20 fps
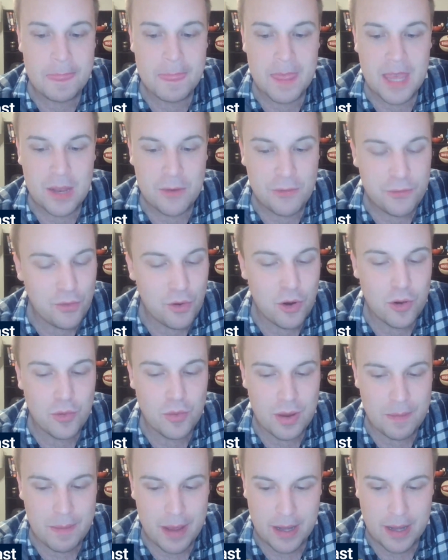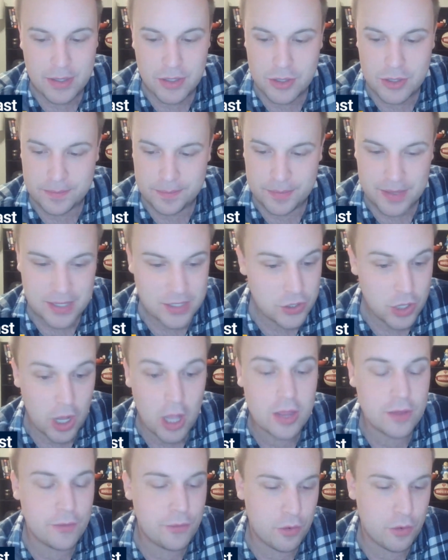He had four rebounds. This is all
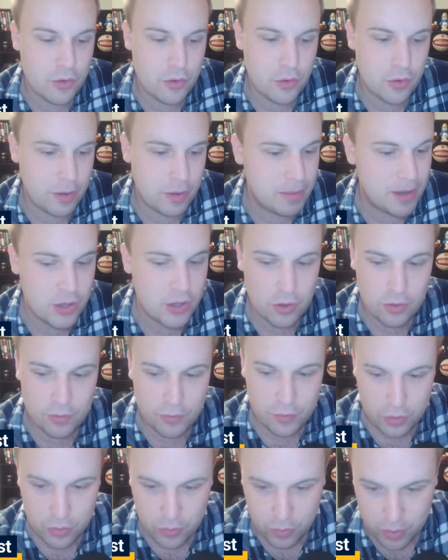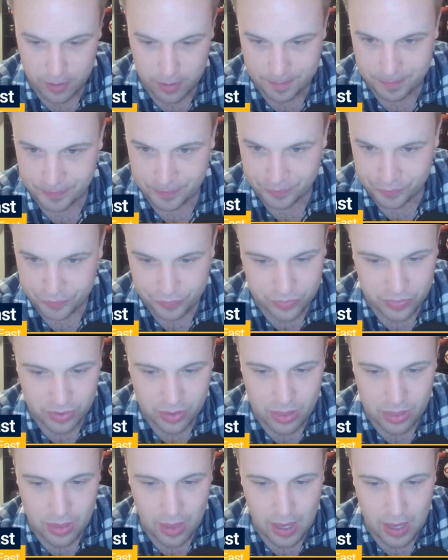in the fourth quarter. He played the whole fourth quarter.
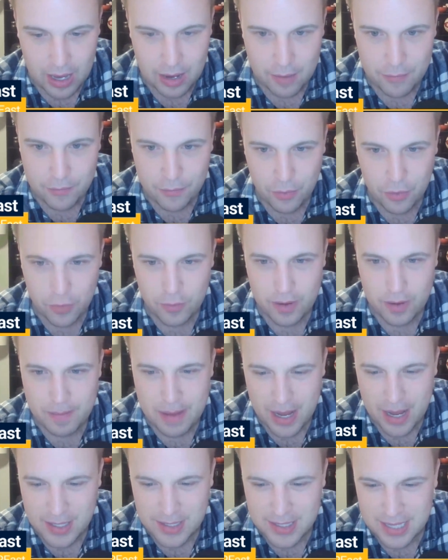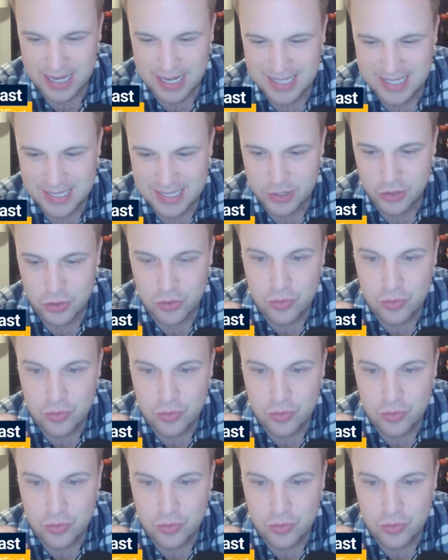Uh, four rebounds, an assist,